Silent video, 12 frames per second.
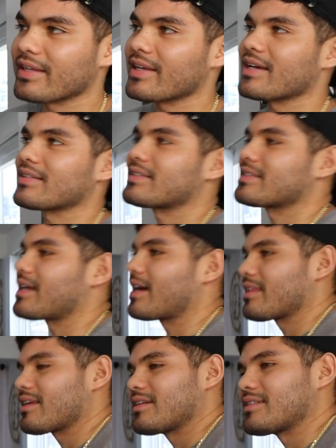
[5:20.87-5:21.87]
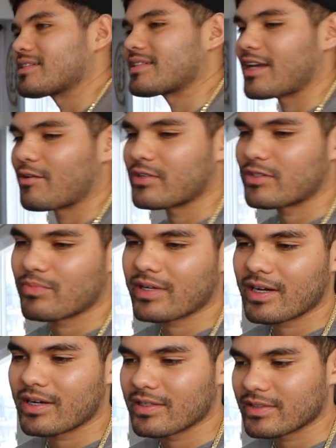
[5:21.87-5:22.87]
Yes, I think it's a sandwich
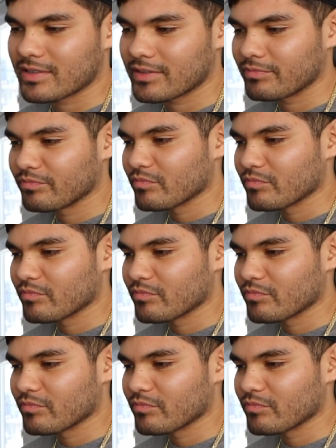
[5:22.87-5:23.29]
because